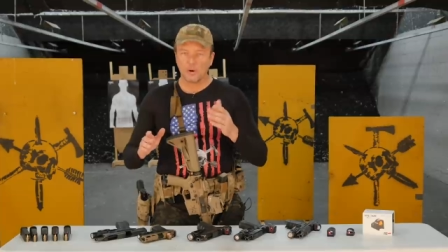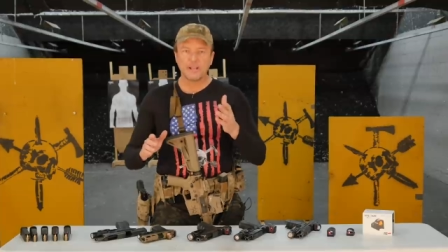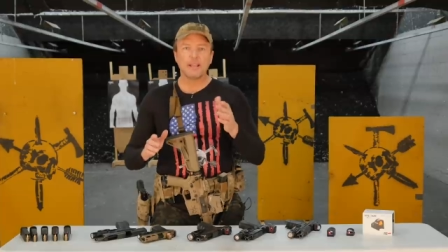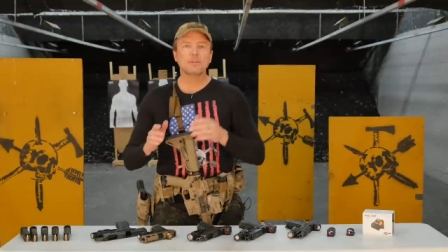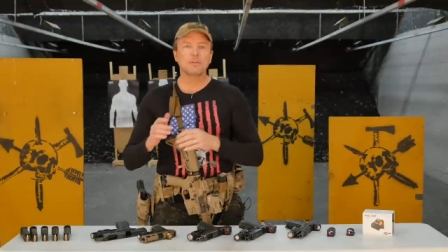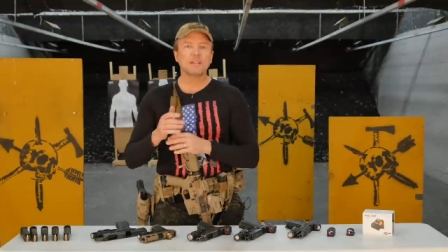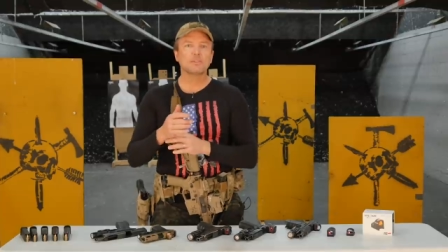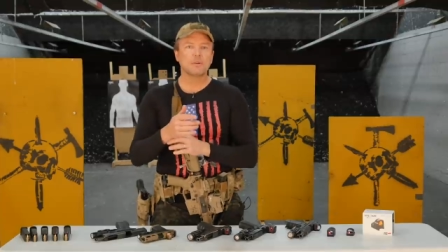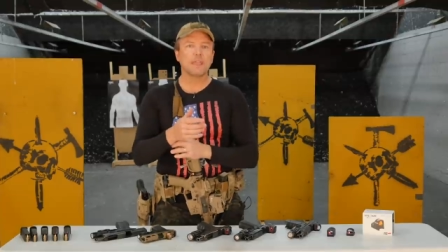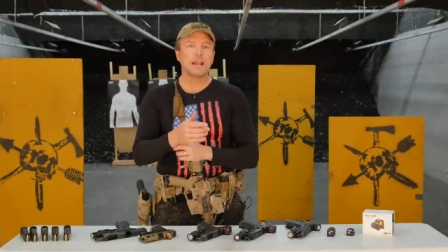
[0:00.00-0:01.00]
Okay, you can
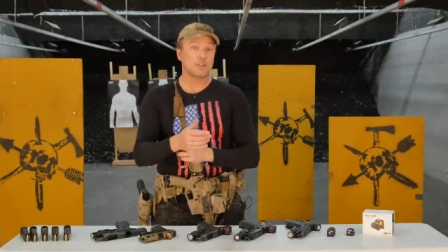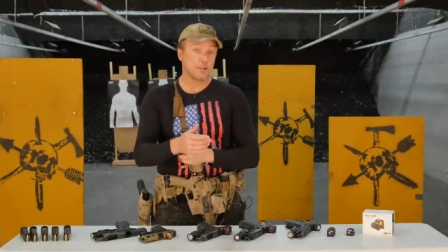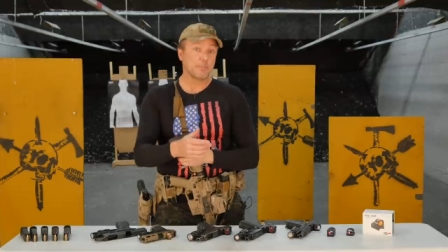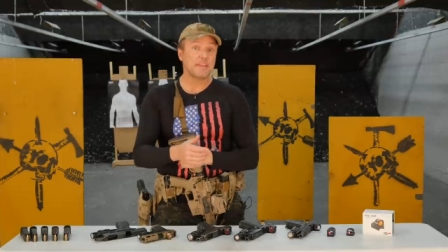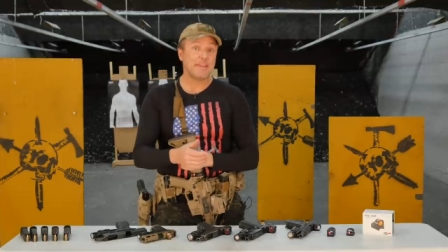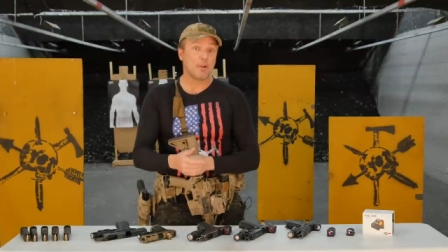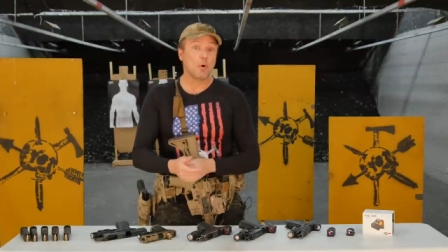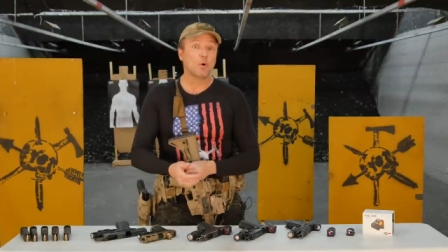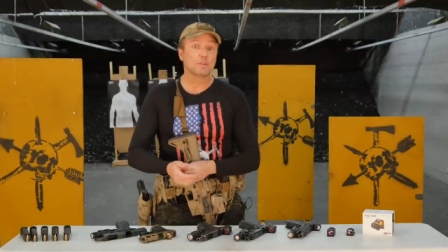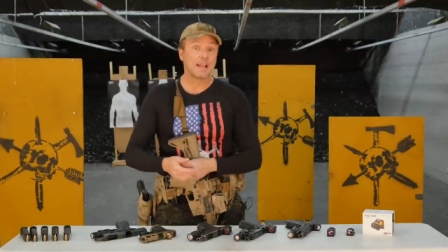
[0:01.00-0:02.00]
do that. You can be that
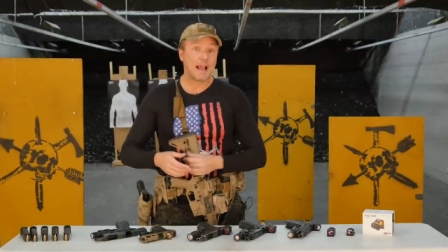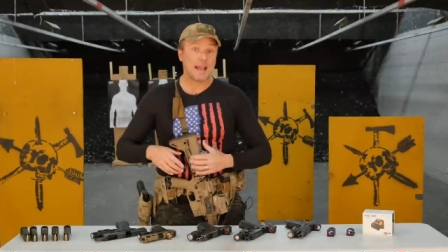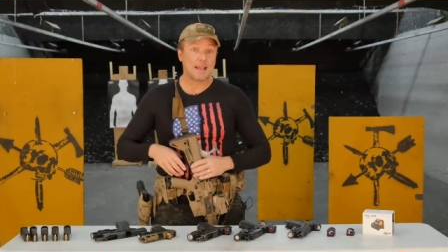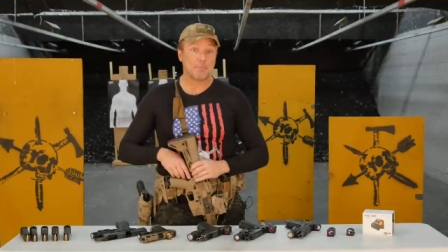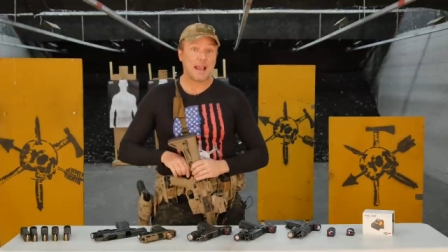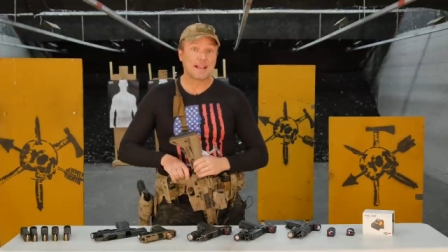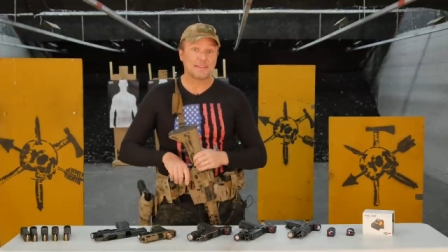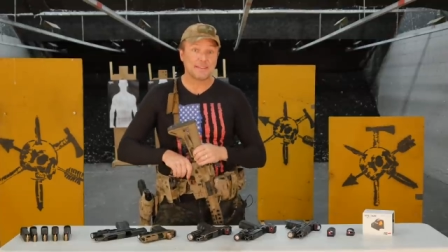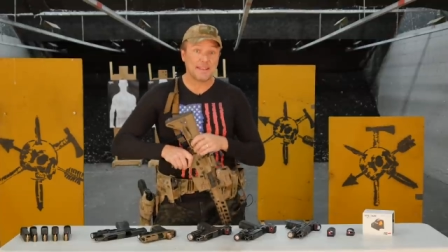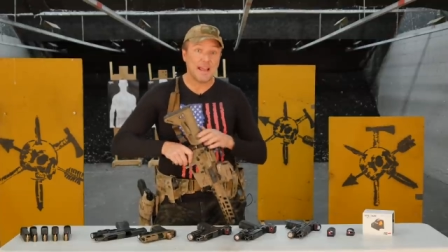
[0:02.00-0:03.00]
old guy back
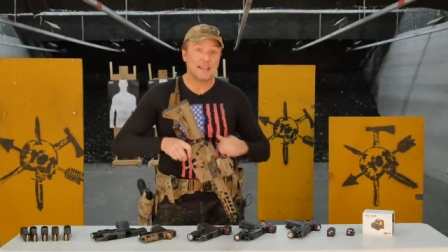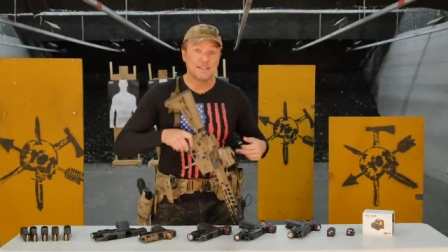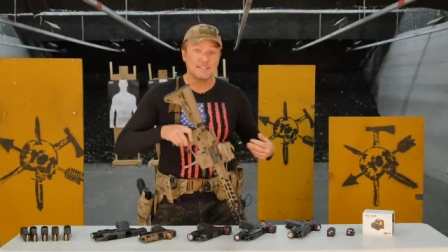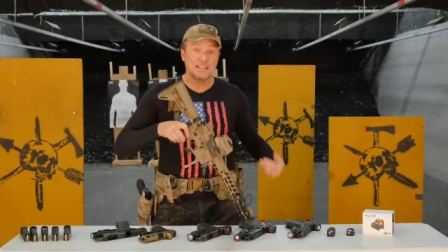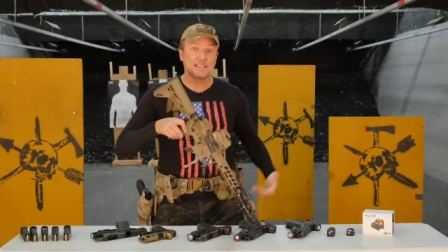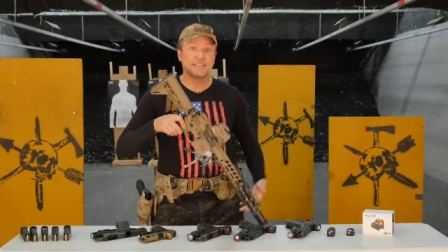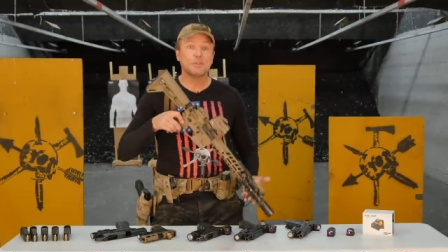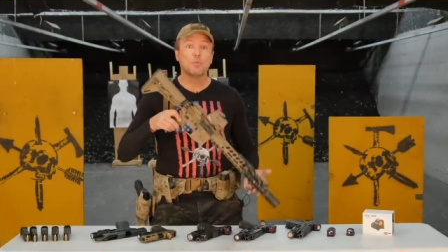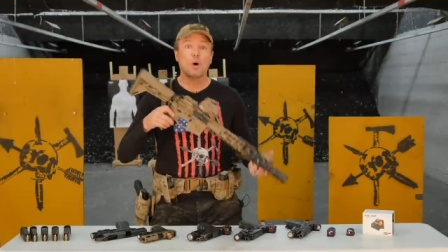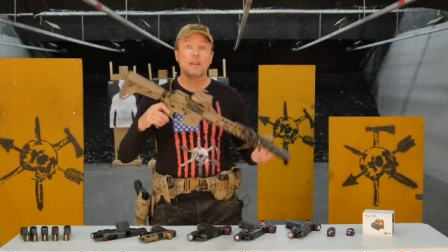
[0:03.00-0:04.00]
in the 90s that
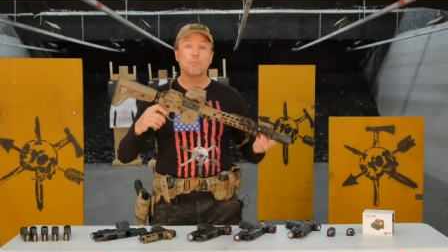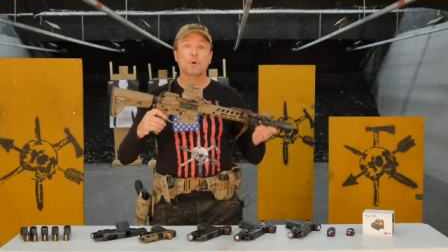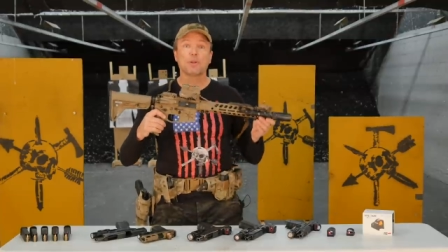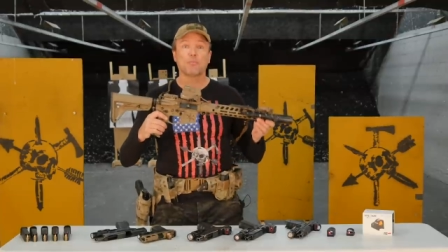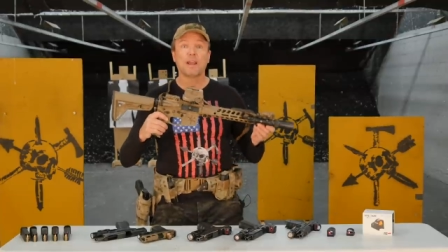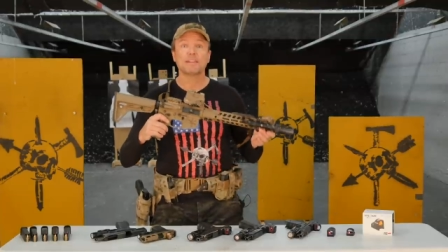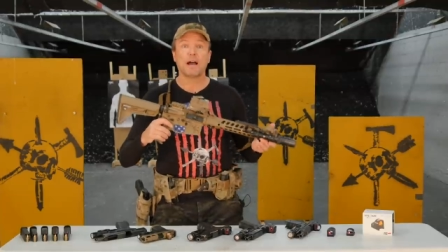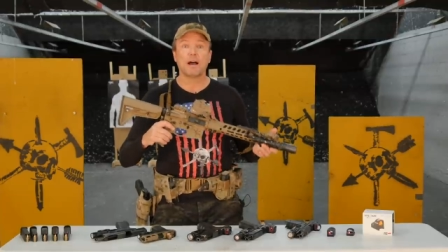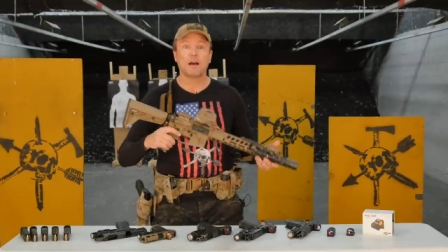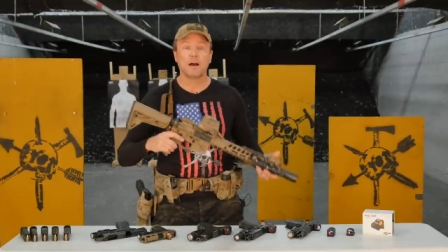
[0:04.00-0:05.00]
didn't want to put a red
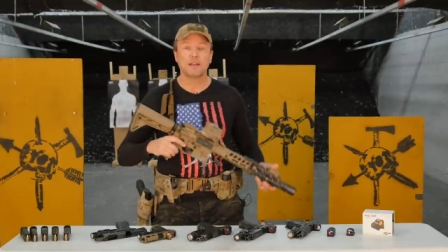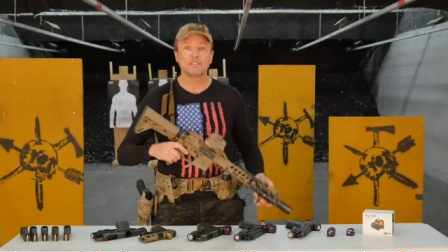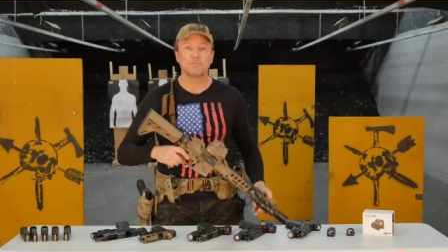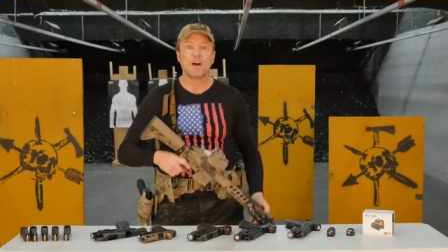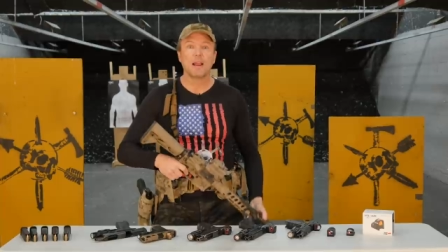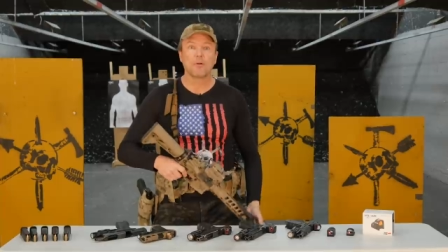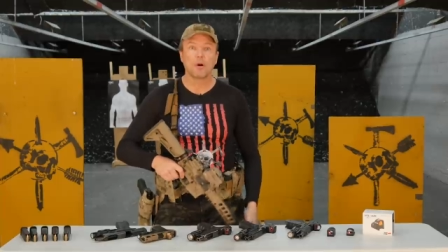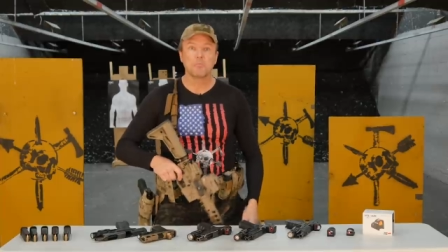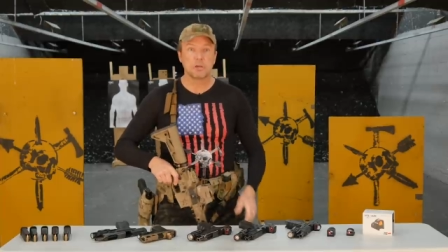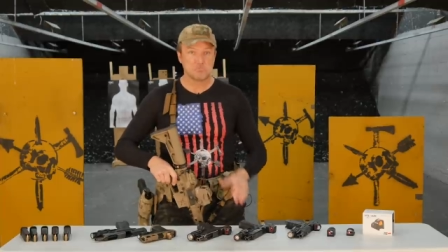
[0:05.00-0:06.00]
dot on his
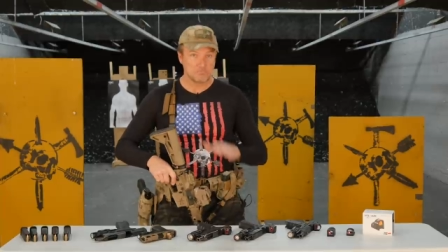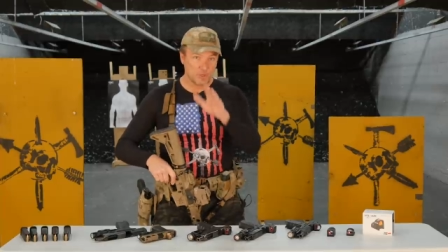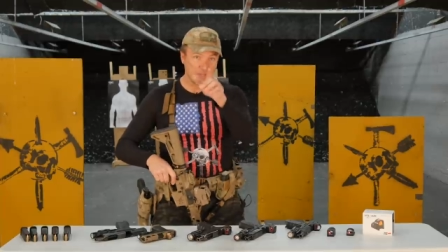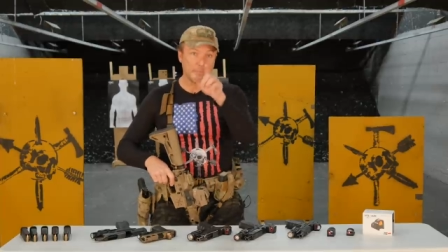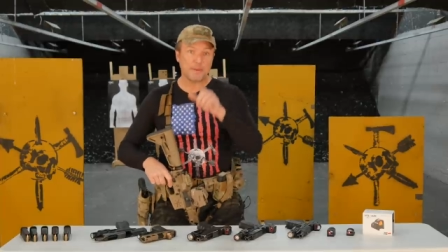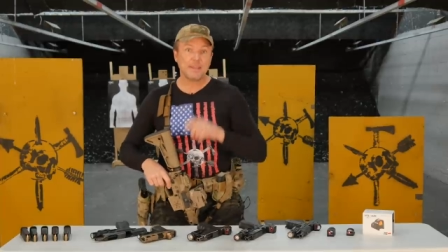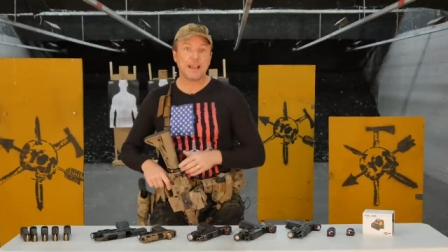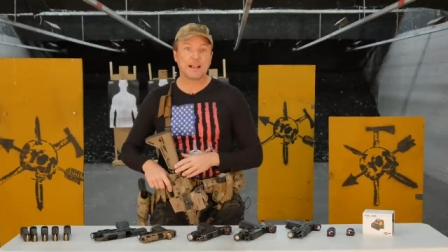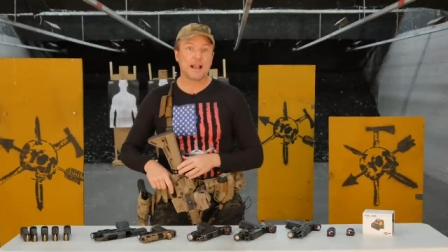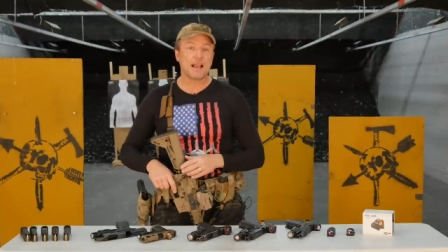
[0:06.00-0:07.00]
firearm. You can be
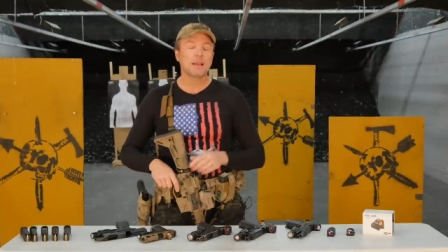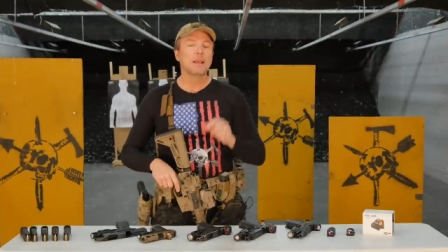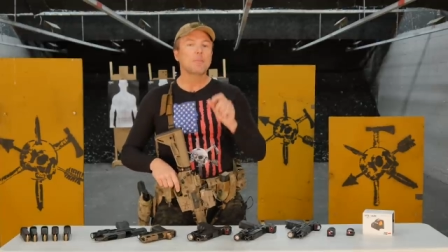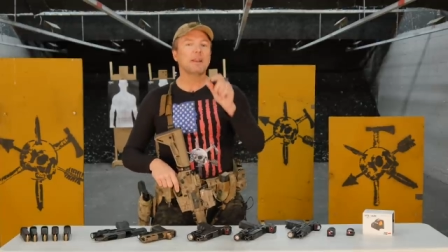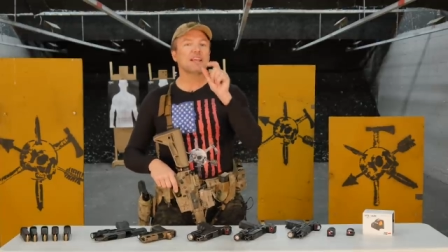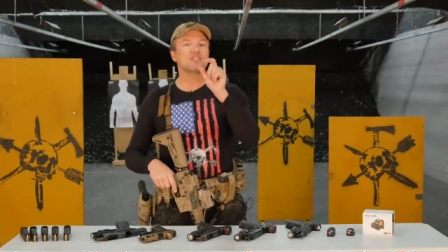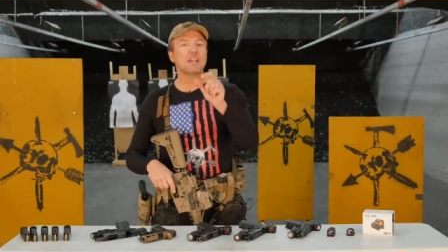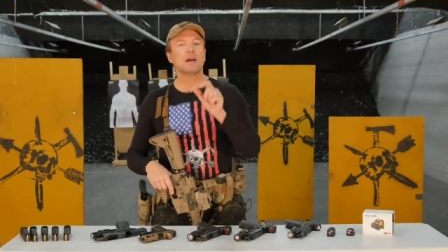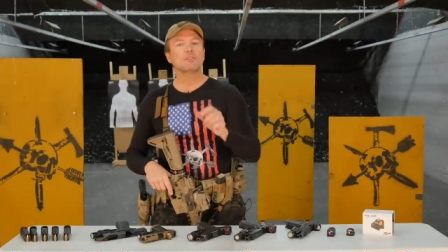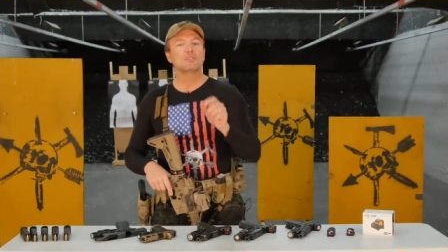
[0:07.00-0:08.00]
that guy. But I
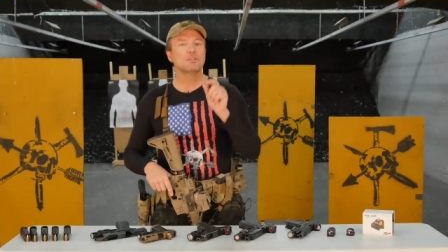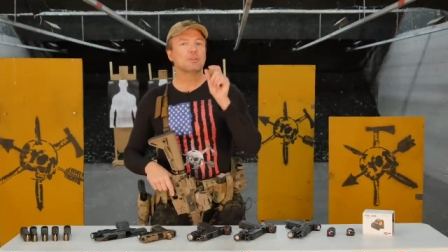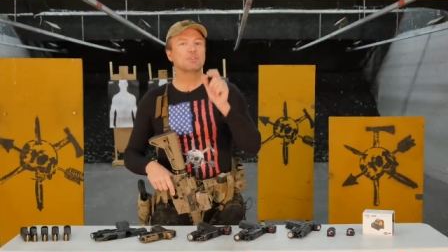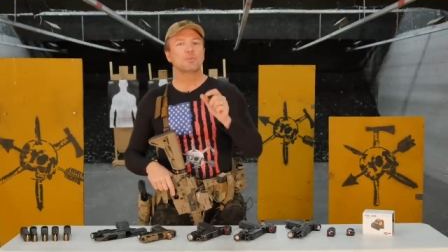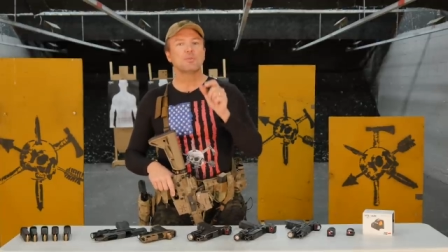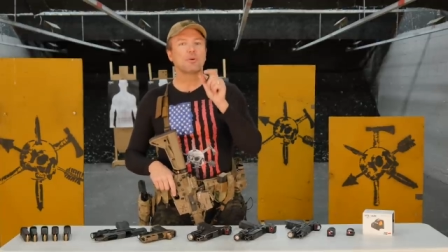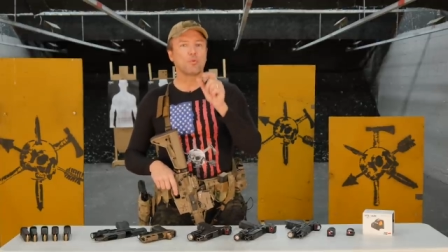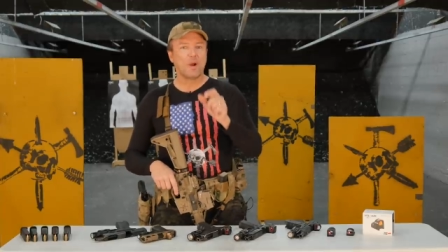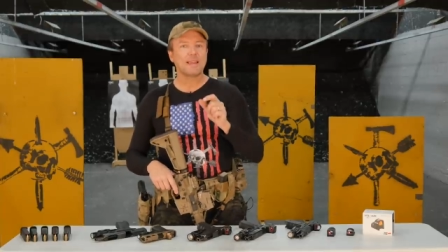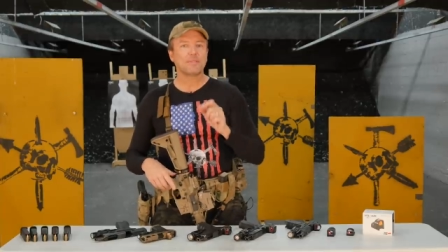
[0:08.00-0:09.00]
challenge you to do the
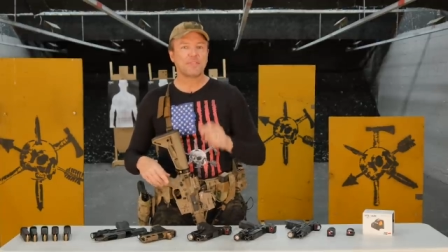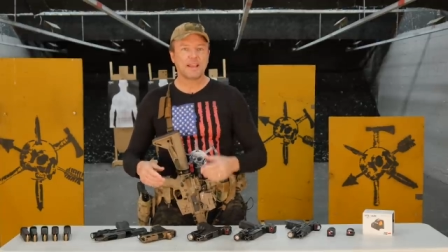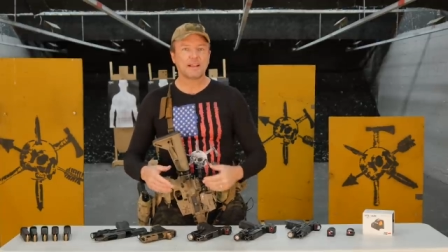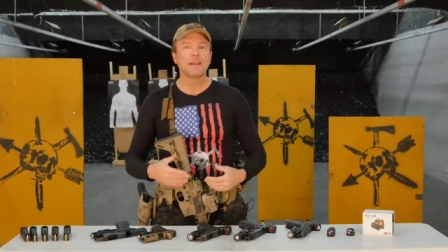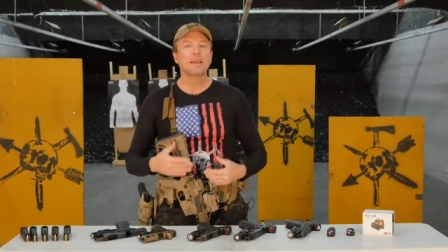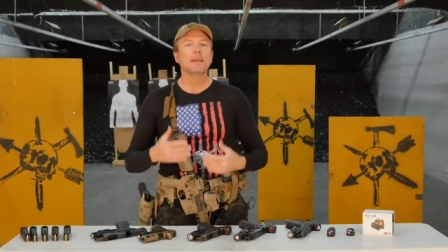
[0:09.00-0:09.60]
right thing.